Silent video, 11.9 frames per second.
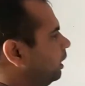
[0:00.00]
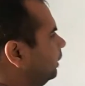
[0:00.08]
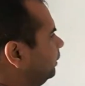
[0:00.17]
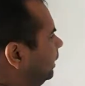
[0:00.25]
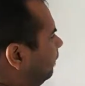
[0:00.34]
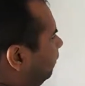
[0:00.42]

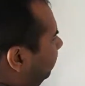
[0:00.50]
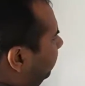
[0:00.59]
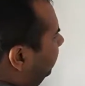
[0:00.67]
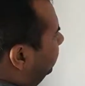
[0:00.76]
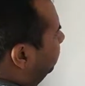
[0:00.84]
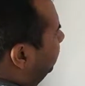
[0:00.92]
That will
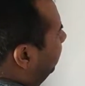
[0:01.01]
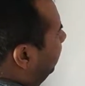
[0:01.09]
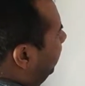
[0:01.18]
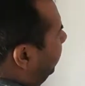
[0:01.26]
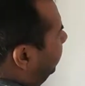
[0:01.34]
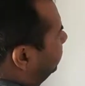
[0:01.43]
print
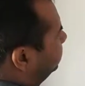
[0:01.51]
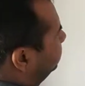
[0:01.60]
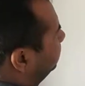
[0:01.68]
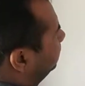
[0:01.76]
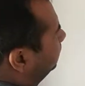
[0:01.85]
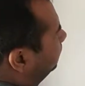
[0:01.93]

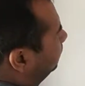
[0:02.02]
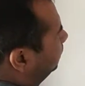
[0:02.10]
HELLO